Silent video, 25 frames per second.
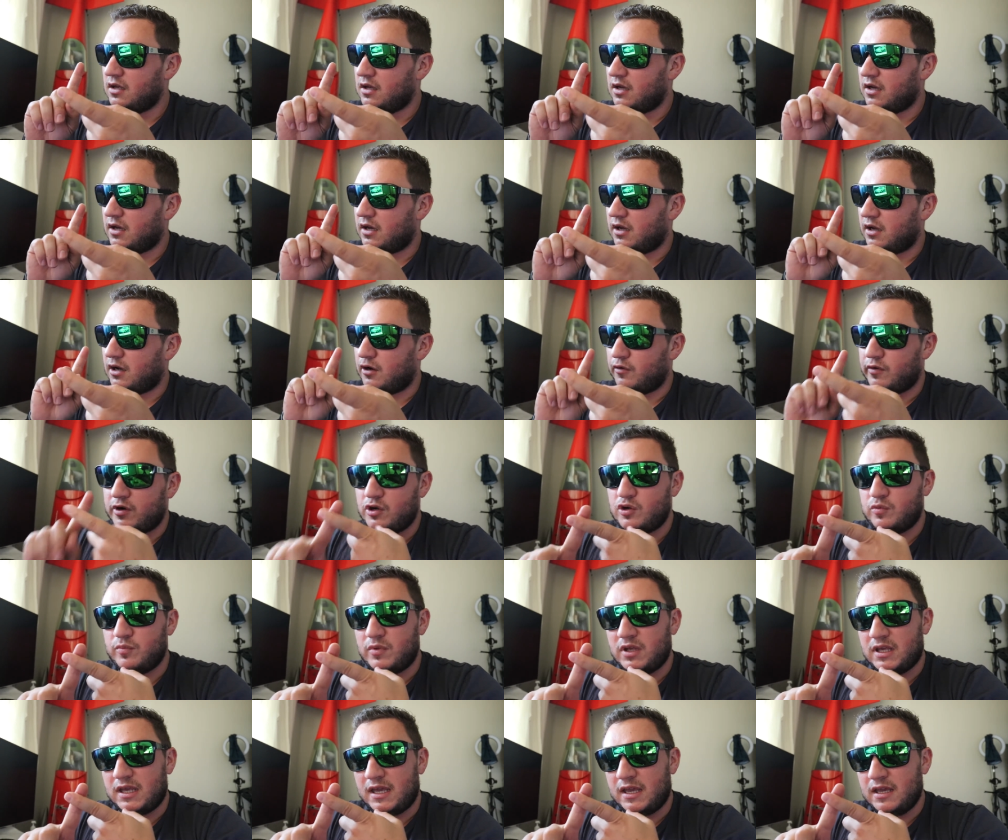Uh,
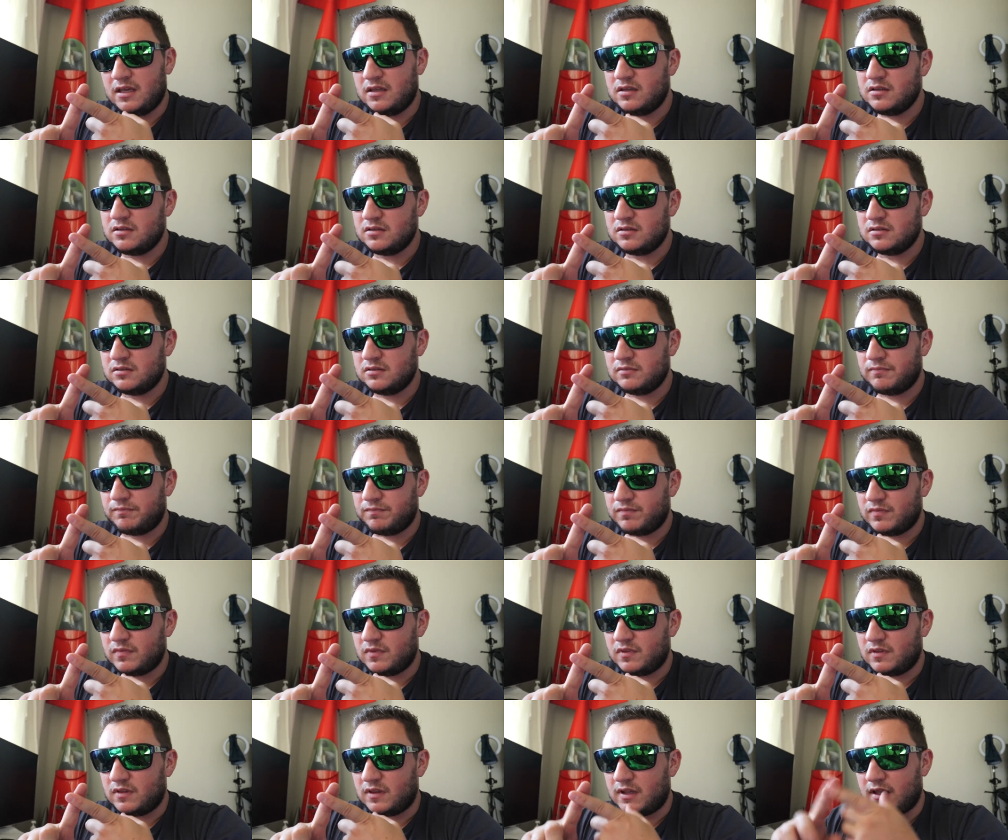Renault again.
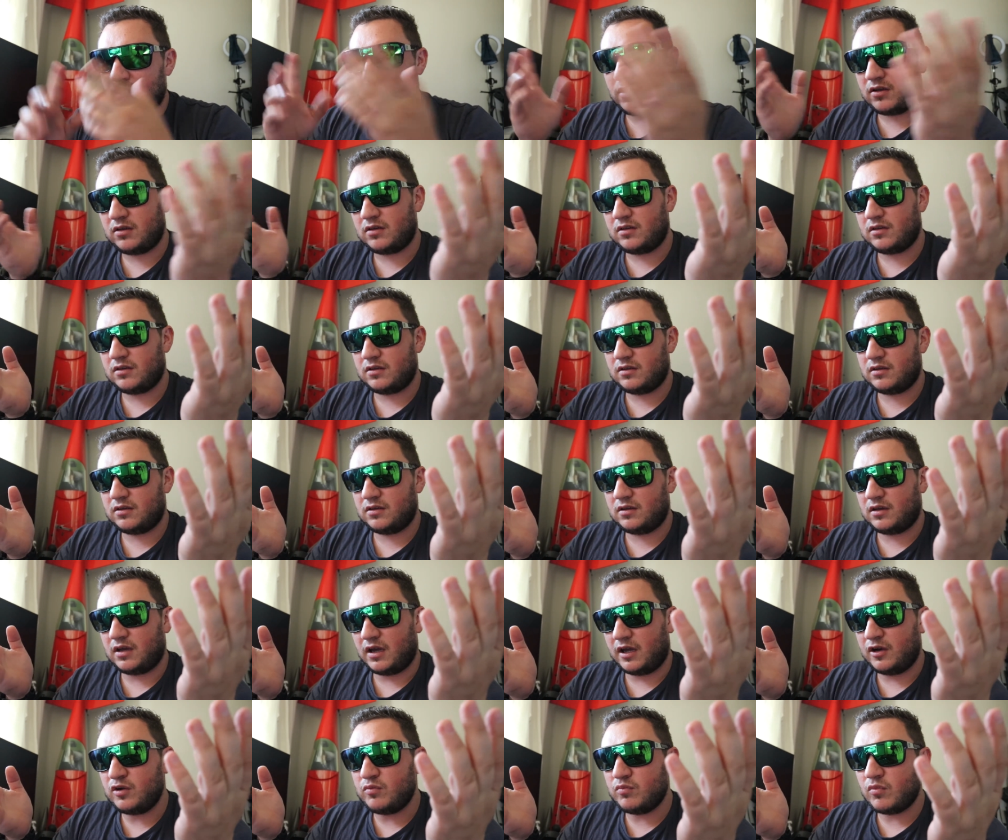Now,
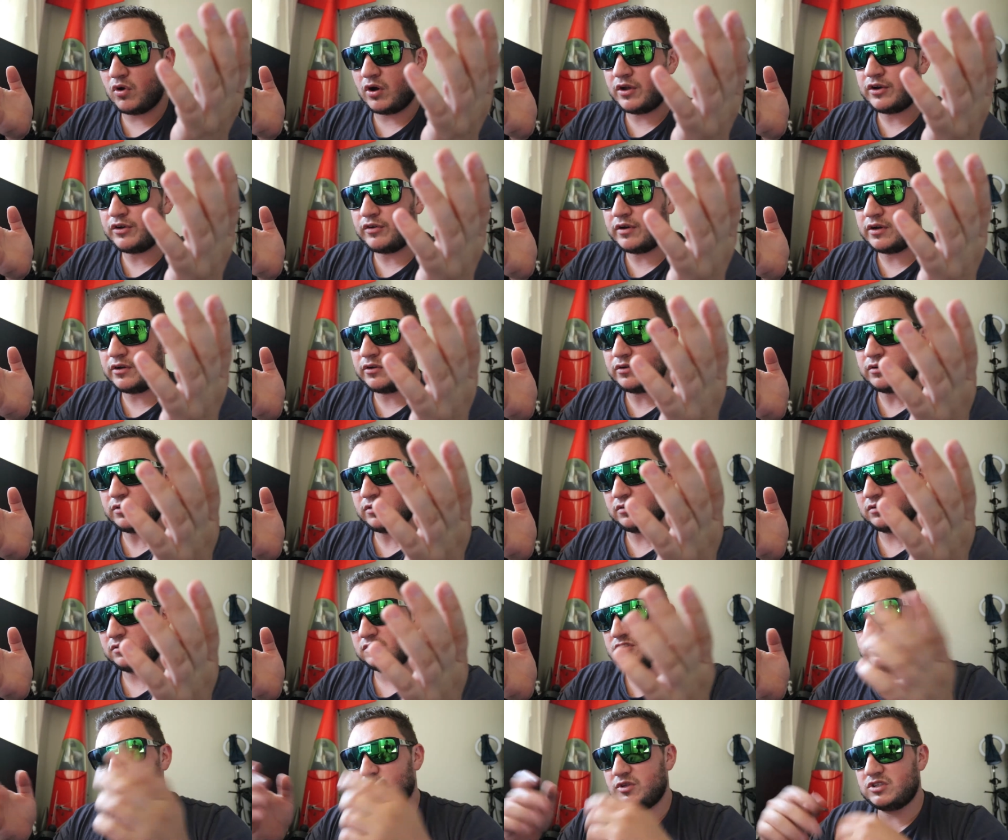I don't mind Renault,
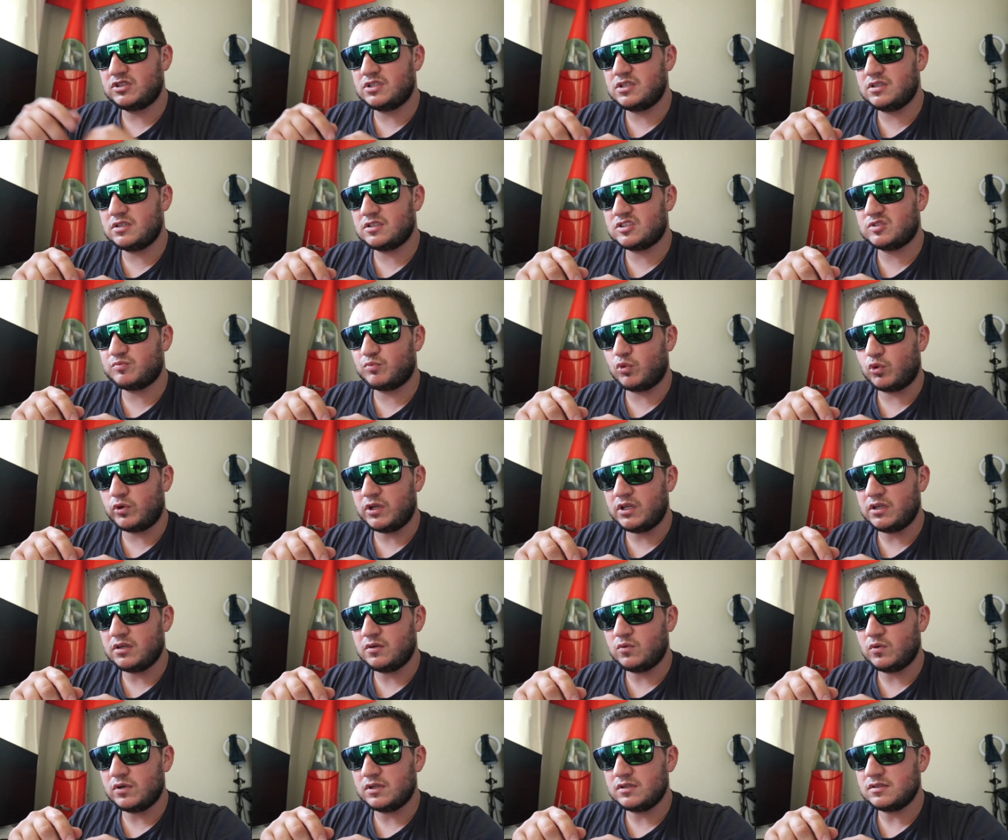especially the
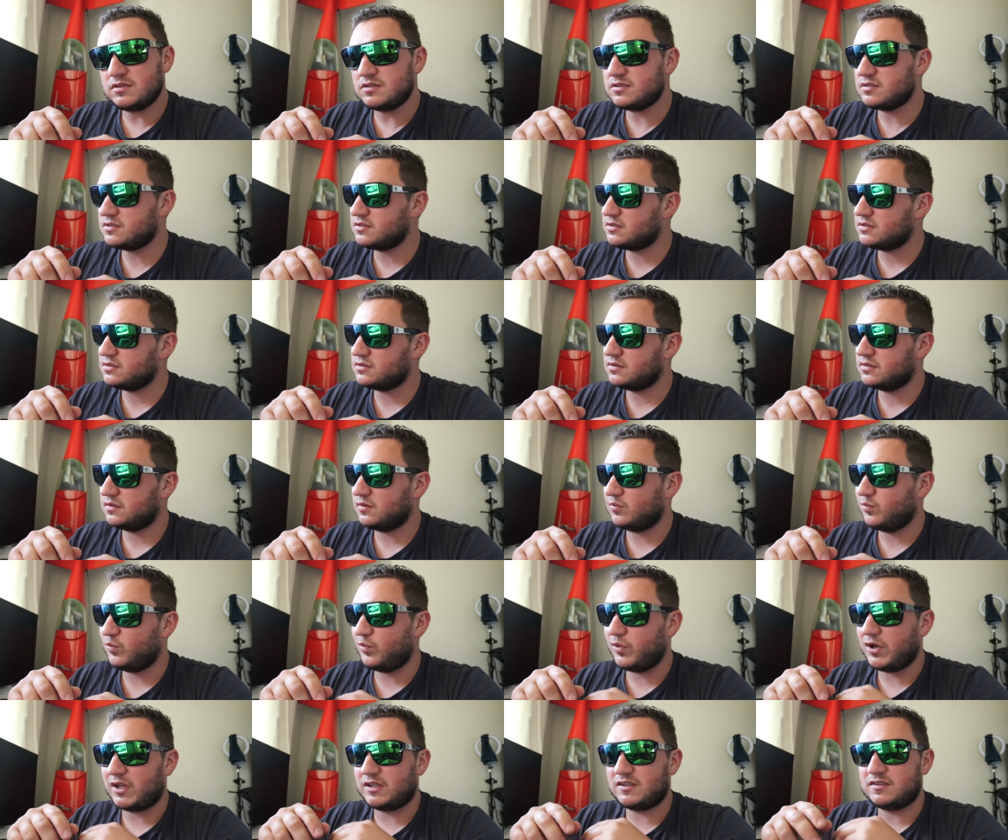sportier ones,
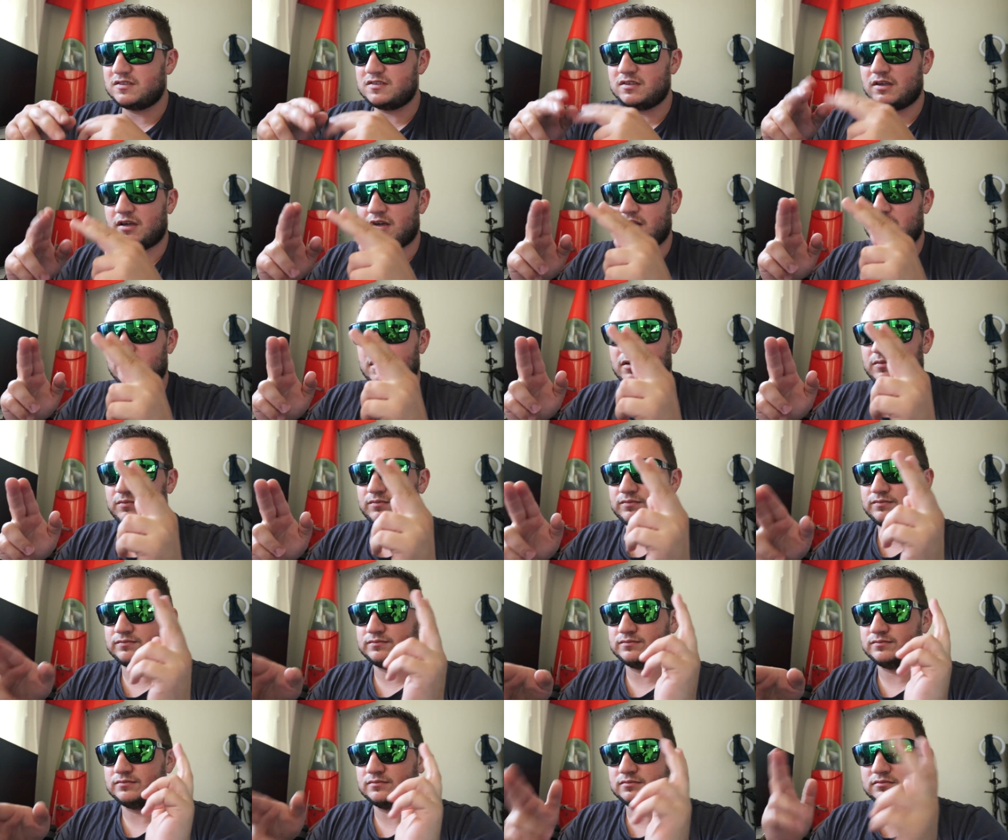but
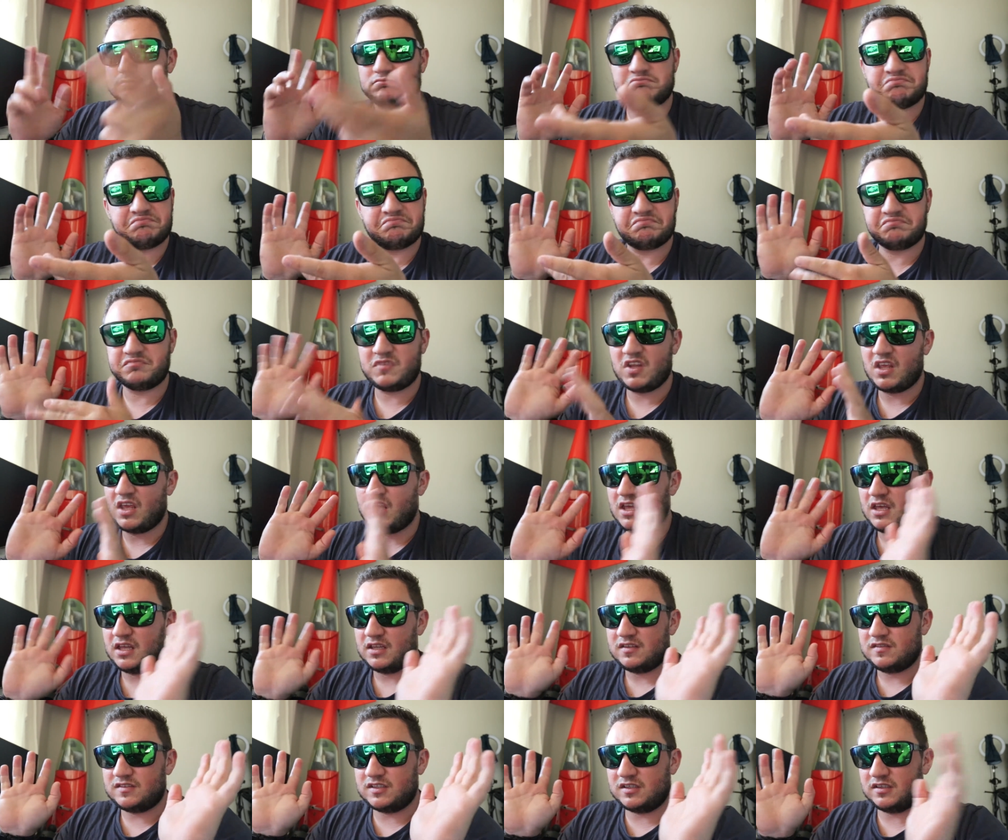um,
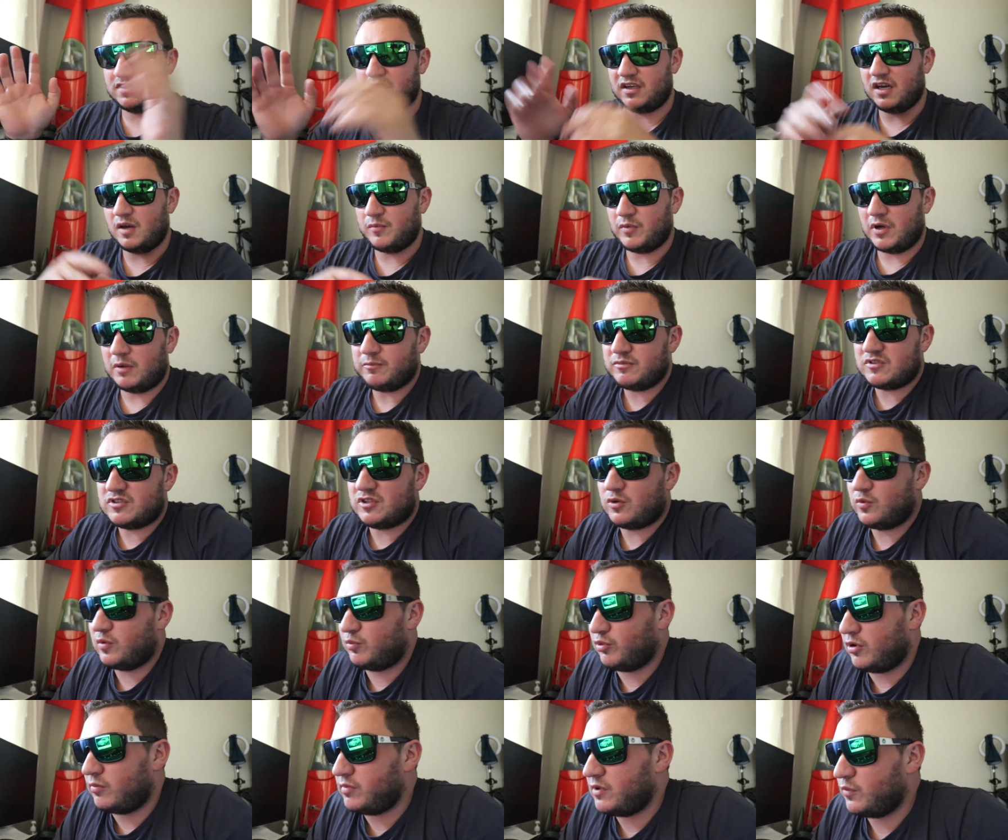didn't come up, so
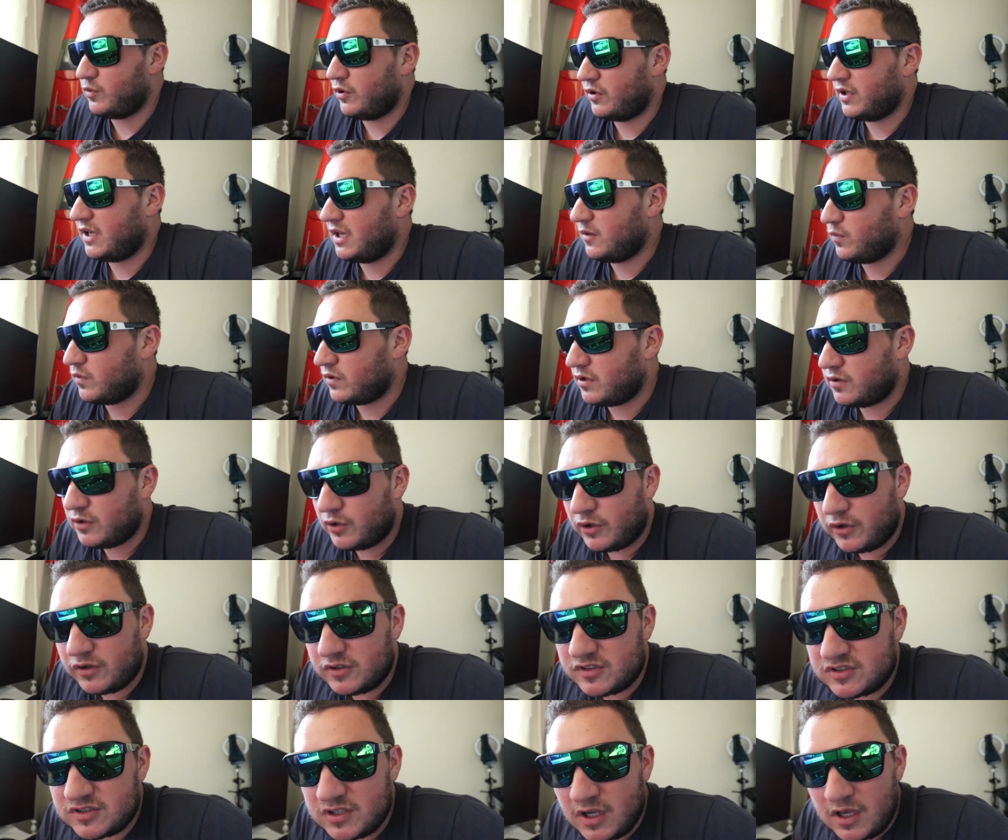we probably won't get one of
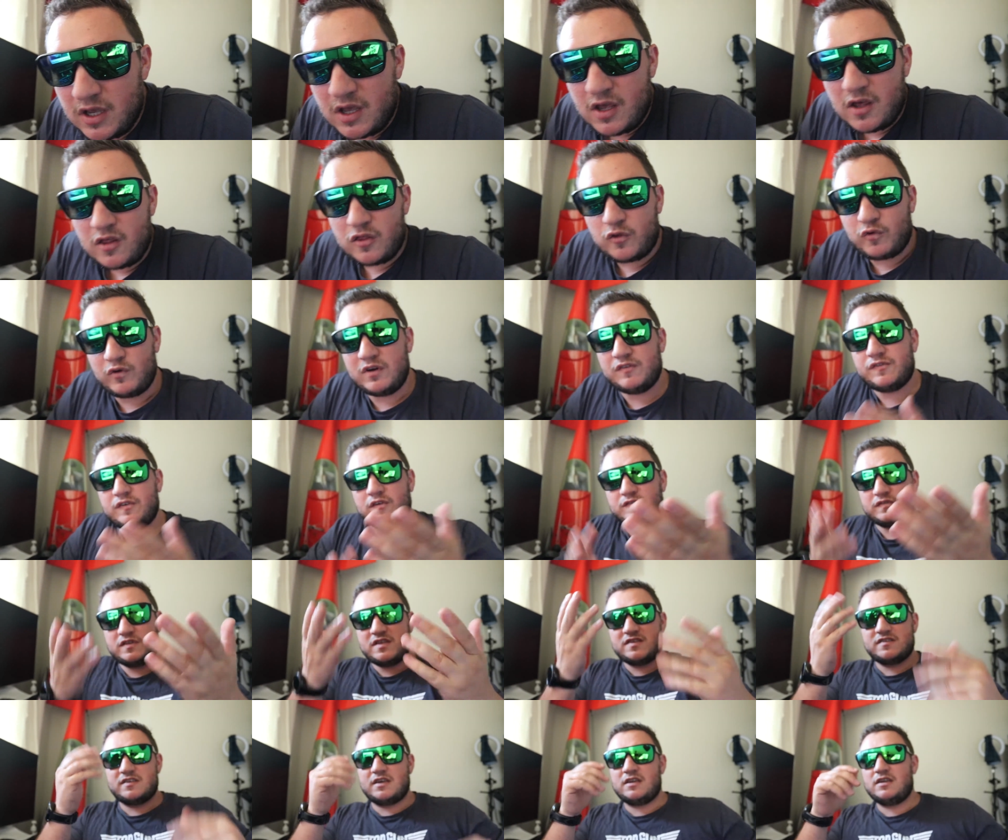those.
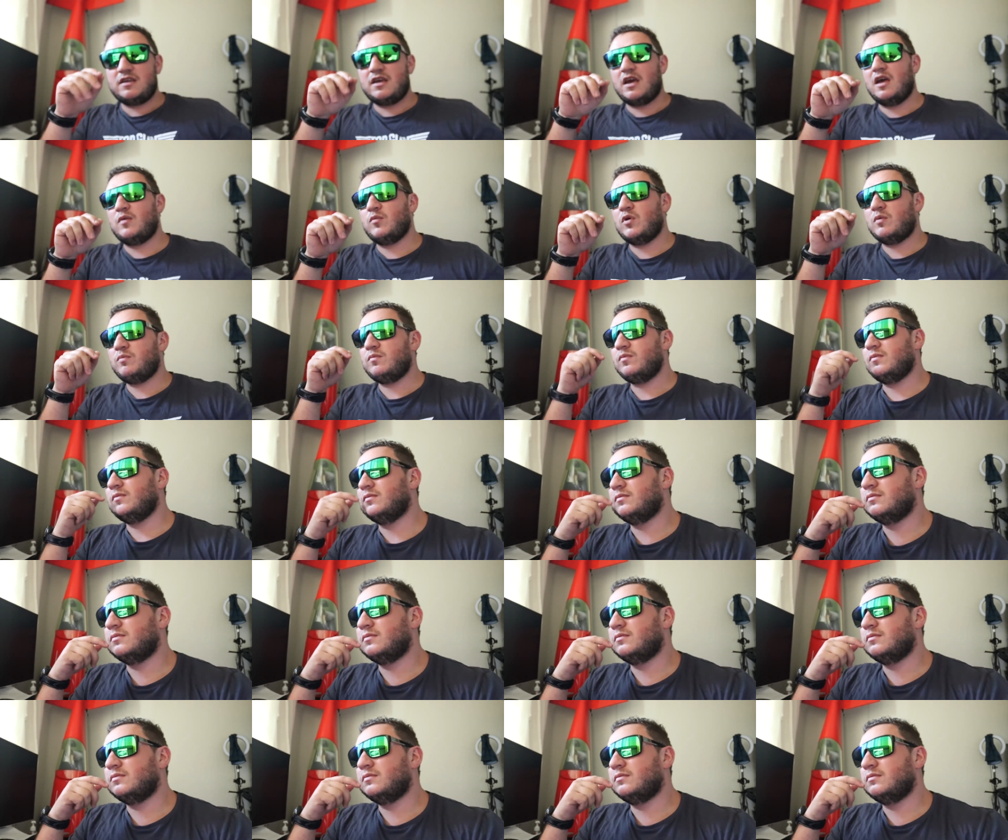350Z came up.